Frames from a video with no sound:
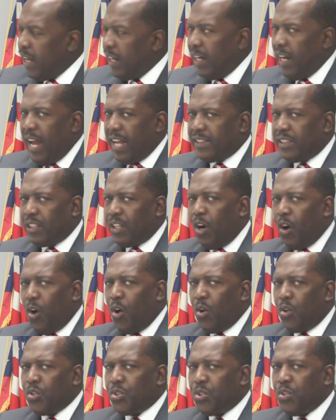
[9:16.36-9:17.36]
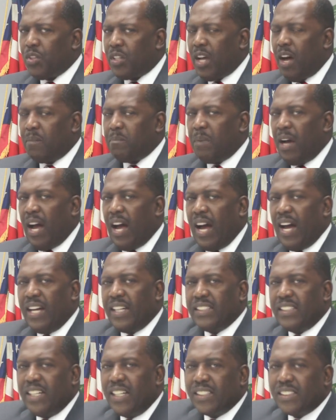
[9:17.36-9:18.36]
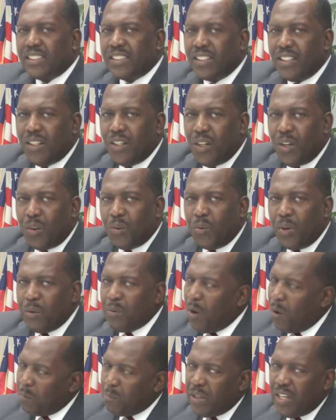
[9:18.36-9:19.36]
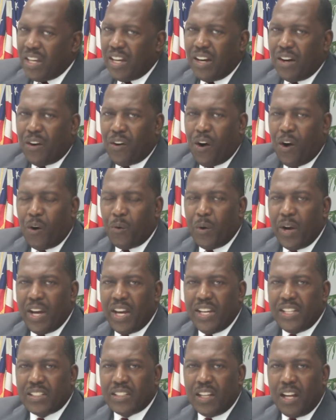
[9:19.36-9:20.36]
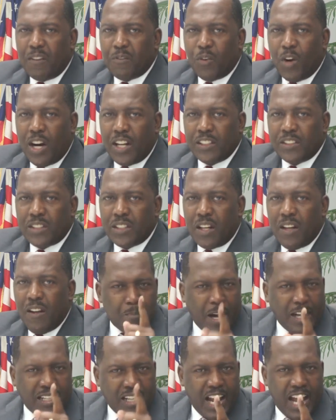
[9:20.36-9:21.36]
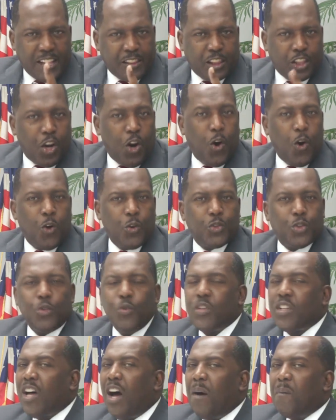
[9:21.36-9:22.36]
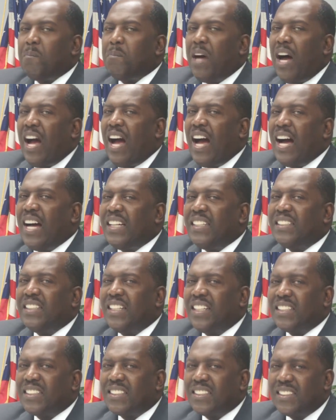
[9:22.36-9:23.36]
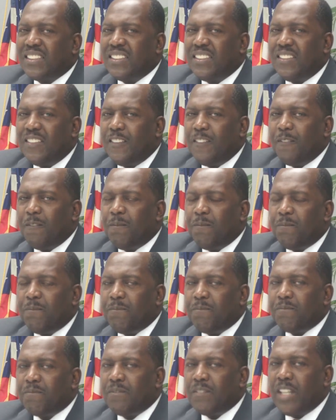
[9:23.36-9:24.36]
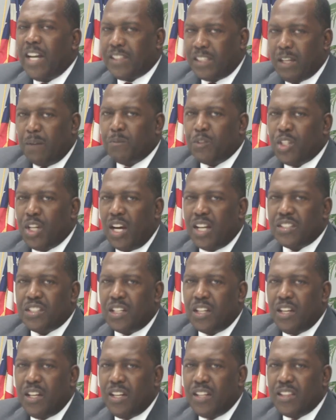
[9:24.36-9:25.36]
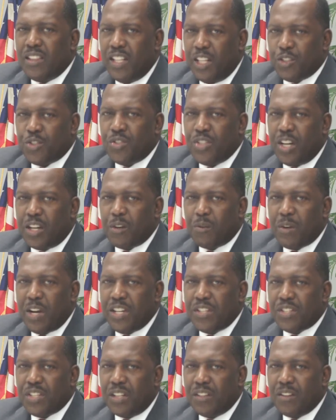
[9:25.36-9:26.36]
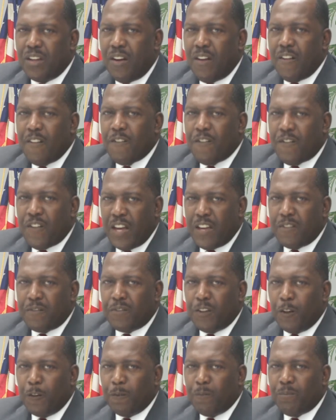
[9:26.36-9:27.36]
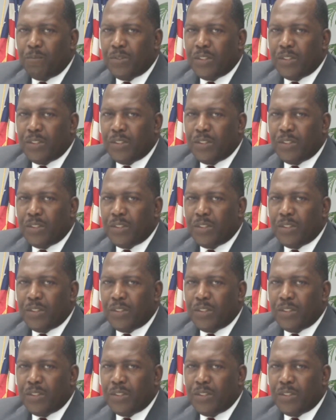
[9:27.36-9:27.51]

Let those who come behind us, we won't be here always, loved ones, but let those who come behind us, let them judge this generation faithful.